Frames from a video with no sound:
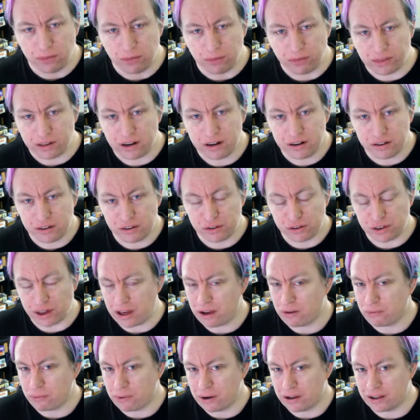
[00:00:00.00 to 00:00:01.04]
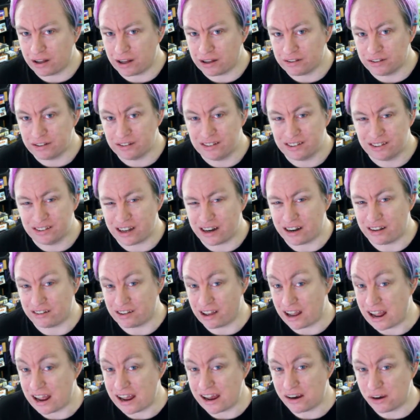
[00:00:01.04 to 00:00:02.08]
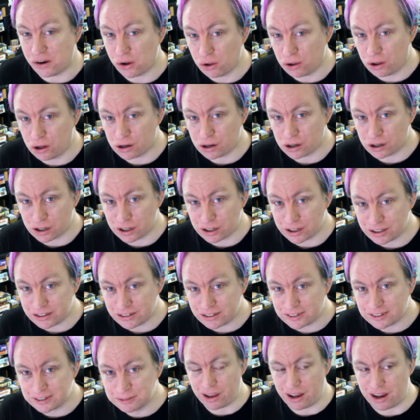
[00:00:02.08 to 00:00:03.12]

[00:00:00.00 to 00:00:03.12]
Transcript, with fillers: Then Jake realizes that his hand no longer hurts,